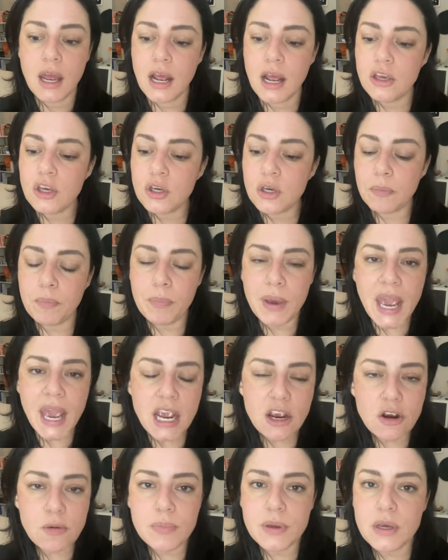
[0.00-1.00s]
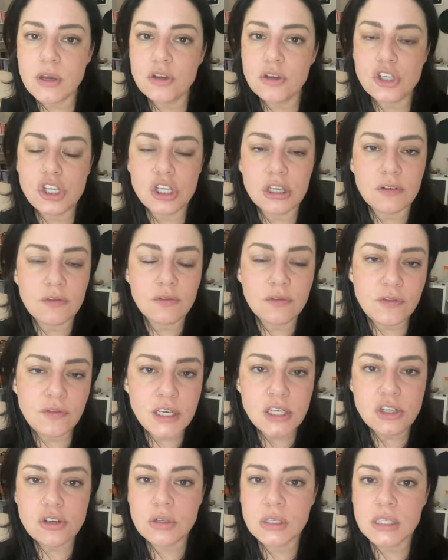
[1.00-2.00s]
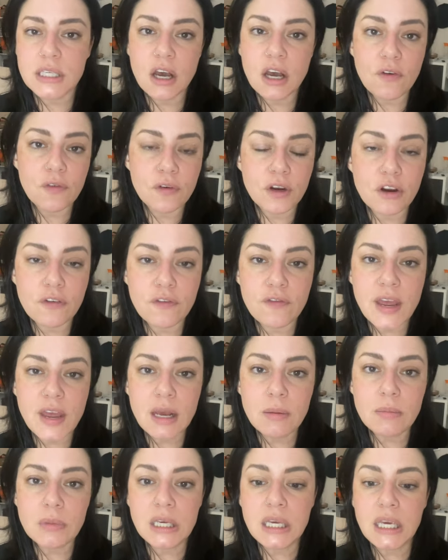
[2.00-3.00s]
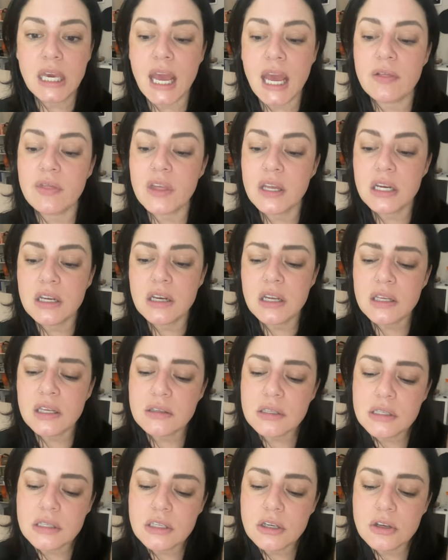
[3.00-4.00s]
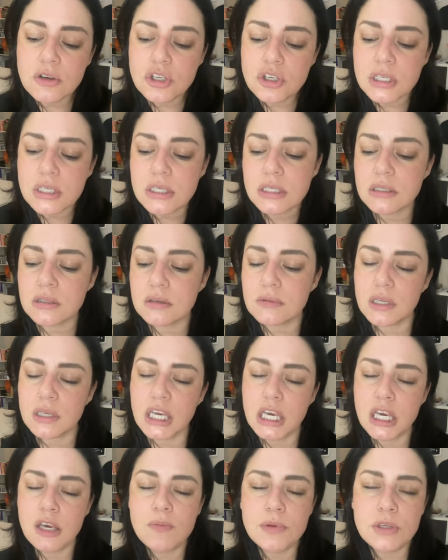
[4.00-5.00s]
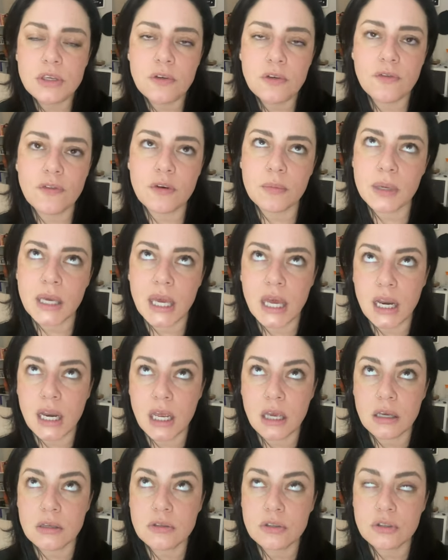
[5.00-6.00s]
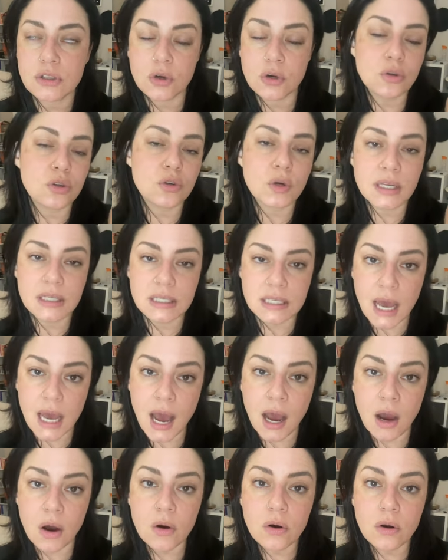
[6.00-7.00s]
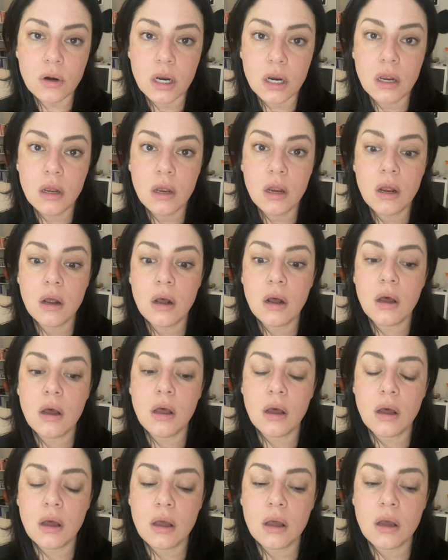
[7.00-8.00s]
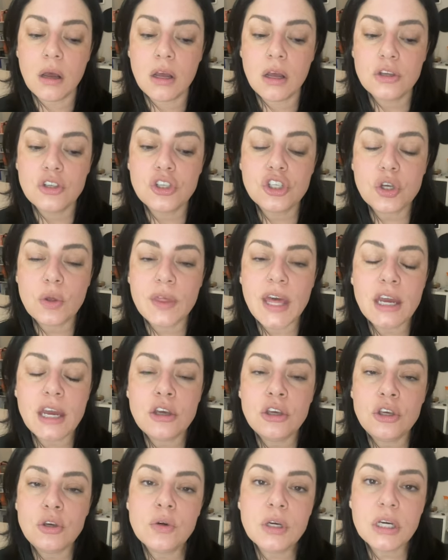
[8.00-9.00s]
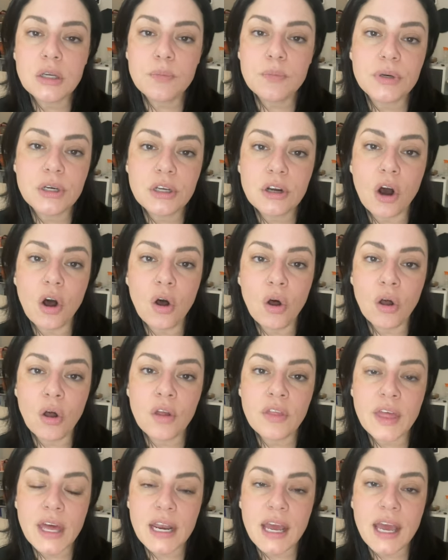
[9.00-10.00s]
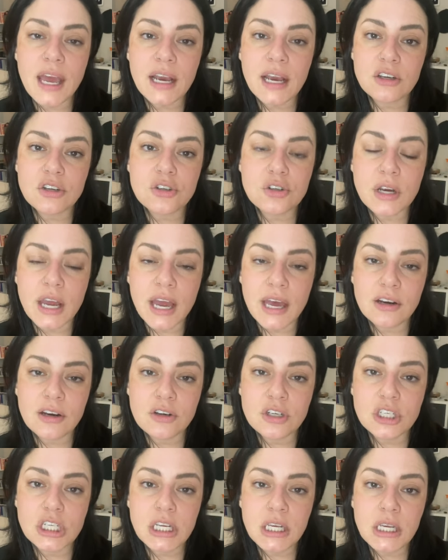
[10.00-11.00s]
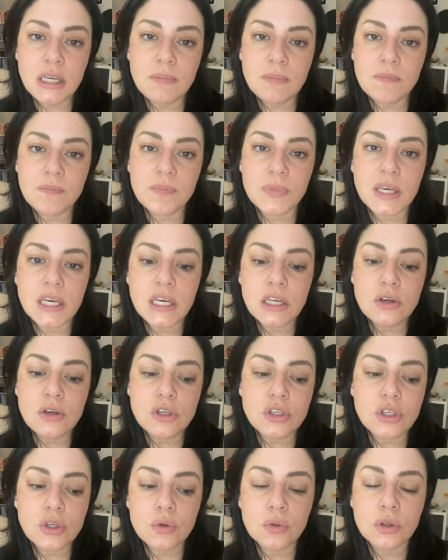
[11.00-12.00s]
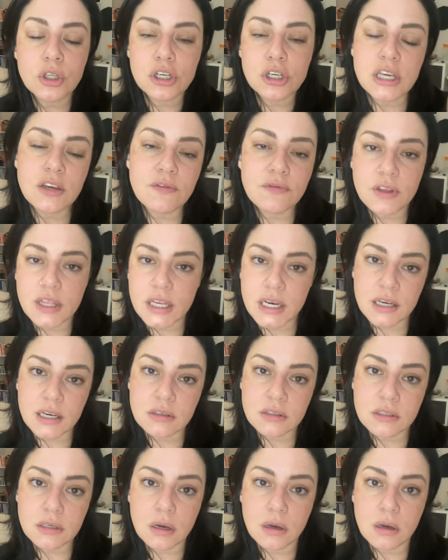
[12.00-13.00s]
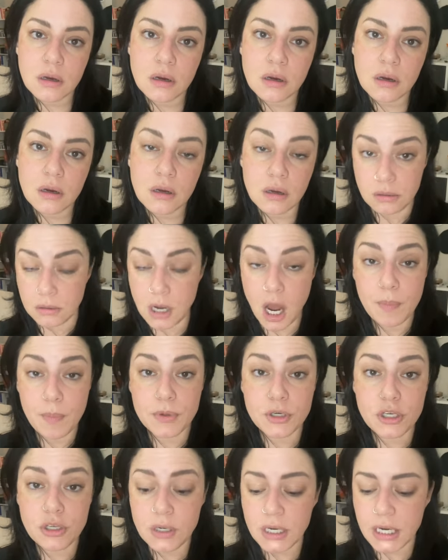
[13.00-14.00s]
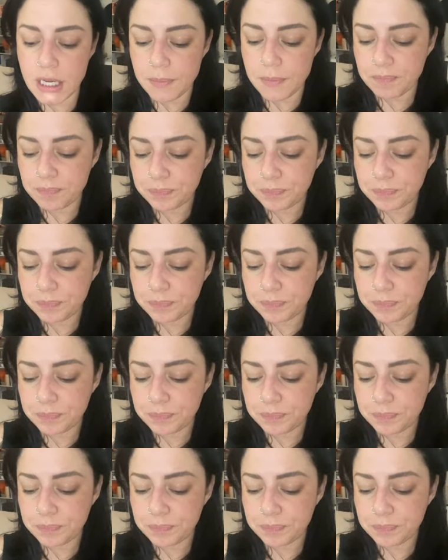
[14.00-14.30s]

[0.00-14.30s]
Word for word: You can pay your bills, you can feed yourself or your family, and then it, it still just keeps you from getting so stressed out so that you can put all that extra energy into looking for the next opportunity.